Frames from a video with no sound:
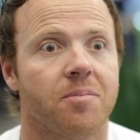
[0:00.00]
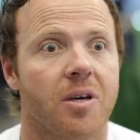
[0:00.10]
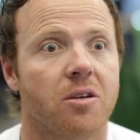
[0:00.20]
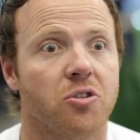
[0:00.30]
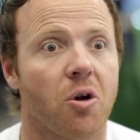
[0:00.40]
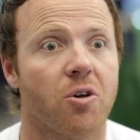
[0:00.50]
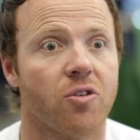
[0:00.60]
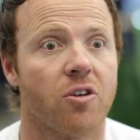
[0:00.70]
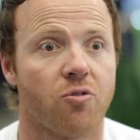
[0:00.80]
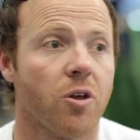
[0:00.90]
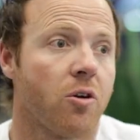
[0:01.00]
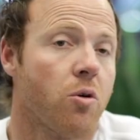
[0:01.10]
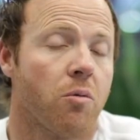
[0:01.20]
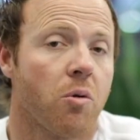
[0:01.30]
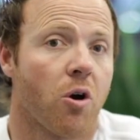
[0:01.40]
And so it's really cool.
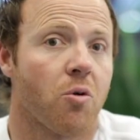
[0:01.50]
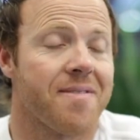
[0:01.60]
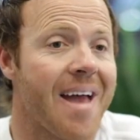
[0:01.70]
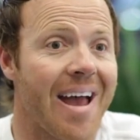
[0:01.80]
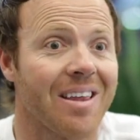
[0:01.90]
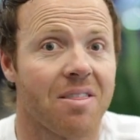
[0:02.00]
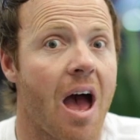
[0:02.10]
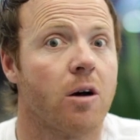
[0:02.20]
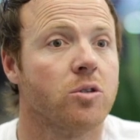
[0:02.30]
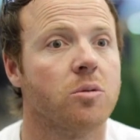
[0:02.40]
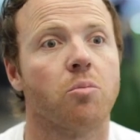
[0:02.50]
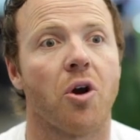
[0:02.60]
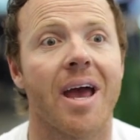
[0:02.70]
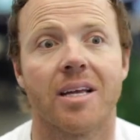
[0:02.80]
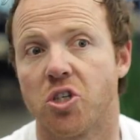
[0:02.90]
And we work with 9,000
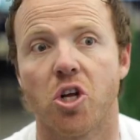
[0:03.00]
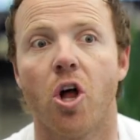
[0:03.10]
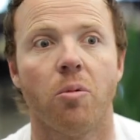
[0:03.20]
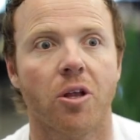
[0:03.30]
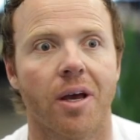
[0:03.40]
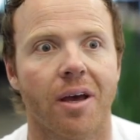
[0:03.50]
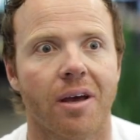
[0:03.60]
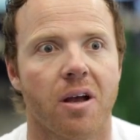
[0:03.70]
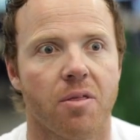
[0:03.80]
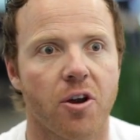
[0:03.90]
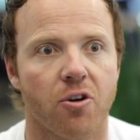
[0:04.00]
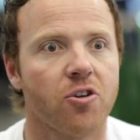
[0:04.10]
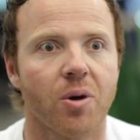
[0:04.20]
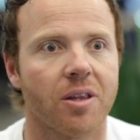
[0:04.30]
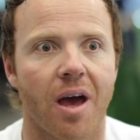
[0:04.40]
brands globally that are
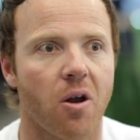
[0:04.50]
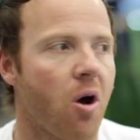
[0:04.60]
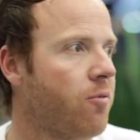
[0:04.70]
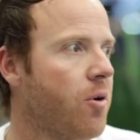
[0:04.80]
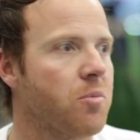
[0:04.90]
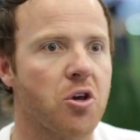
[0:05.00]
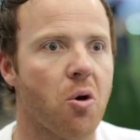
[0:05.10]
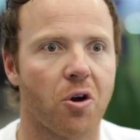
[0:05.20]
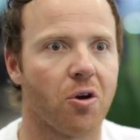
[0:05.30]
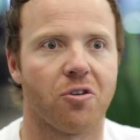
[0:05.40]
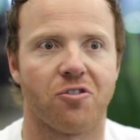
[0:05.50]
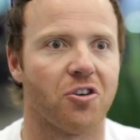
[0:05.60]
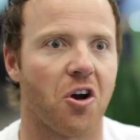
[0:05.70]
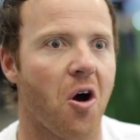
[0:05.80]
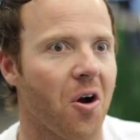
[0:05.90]
doing that, all from yogurt to
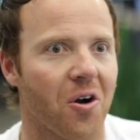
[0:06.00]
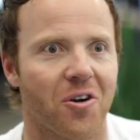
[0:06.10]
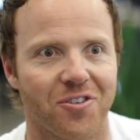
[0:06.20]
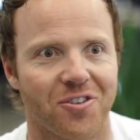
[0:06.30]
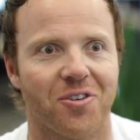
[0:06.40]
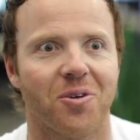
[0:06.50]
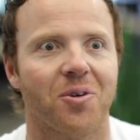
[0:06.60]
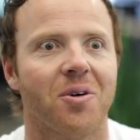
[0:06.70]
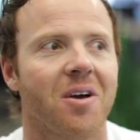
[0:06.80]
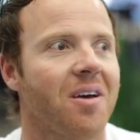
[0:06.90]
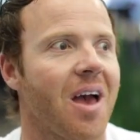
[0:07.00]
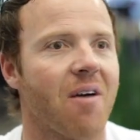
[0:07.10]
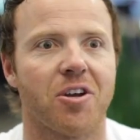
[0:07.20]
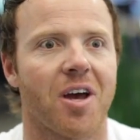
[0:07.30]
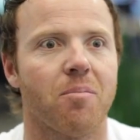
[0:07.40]
cars to
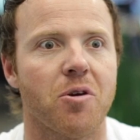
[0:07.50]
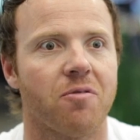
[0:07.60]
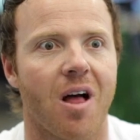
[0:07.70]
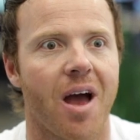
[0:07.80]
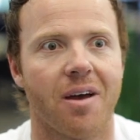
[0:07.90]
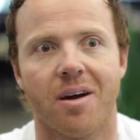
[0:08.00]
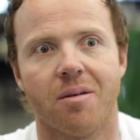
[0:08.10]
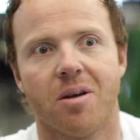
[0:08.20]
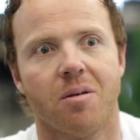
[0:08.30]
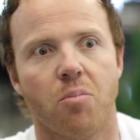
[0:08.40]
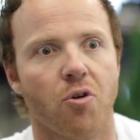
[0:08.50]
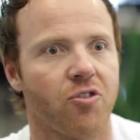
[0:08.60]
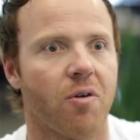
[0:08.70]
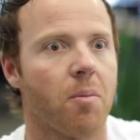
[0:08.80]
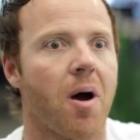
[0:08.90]
every time you fly on most
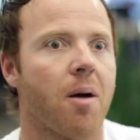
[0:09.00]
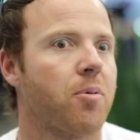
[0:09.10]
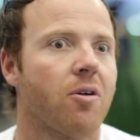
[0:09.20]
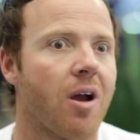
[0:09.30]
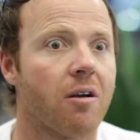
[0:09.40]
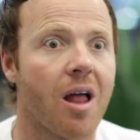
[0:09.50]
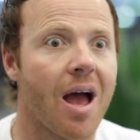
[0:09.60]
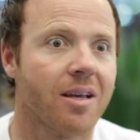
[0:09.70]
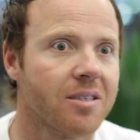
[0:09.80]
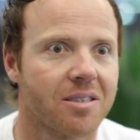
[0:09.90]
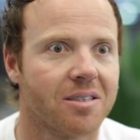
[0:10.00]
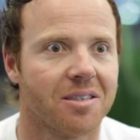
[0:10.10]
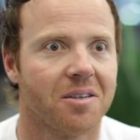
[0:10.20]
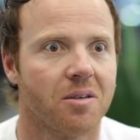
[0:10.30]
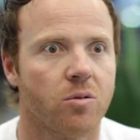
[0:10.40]
of our popular airlines,
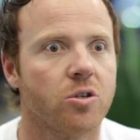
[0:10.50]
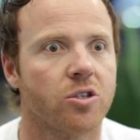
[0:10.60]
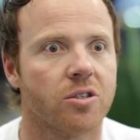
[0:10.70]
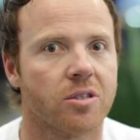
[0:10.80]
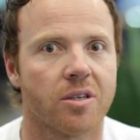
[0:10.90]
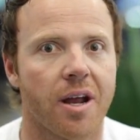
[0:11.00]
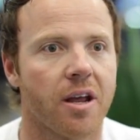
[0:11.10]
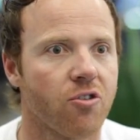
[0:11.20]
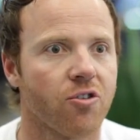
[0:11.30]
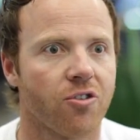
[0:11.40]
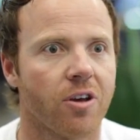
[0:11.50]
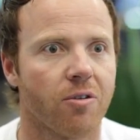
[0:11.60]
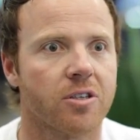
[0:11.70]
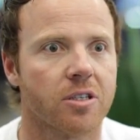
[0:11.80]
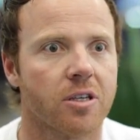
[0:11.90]
which is kind of interesting
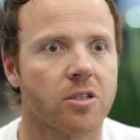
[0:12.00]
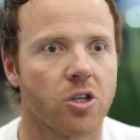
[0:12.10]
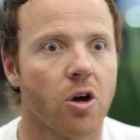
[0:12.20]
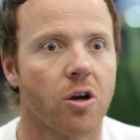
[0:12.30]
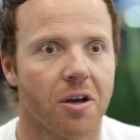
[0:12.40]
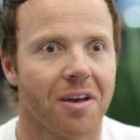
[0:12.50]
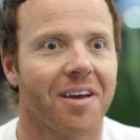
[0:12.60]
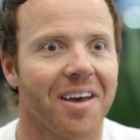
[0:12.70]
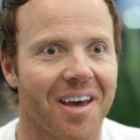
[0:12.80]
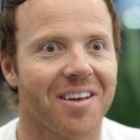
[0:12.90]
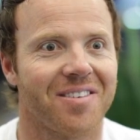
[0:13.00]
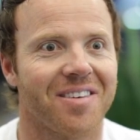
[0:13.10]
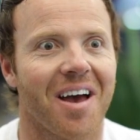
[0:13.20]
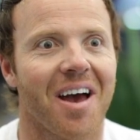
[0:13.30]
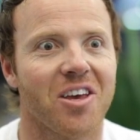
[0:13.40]
recently. So it's
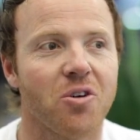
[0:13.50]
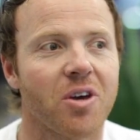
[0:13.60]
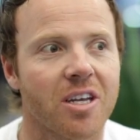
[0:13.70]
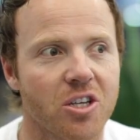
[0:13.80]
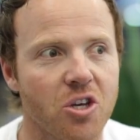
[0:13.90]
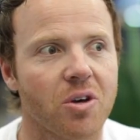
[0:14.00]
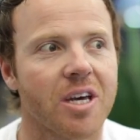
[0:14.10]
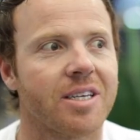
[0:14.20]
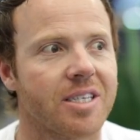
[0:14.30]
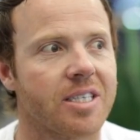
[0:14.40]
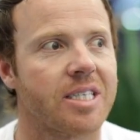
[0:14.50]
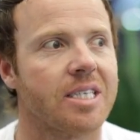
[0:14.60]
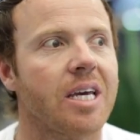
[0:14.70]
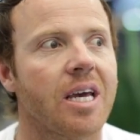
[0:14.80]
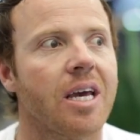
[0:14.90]
you get to
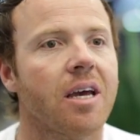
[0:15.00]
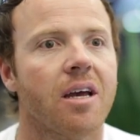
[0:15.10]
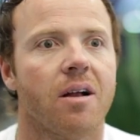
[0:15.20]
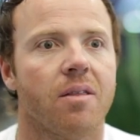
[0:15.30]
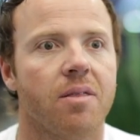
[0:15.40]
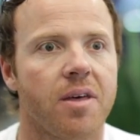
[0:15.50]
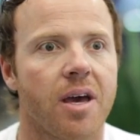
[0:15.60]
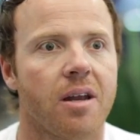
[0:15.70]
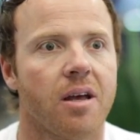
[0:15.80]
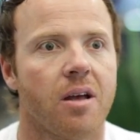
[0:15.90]
see that,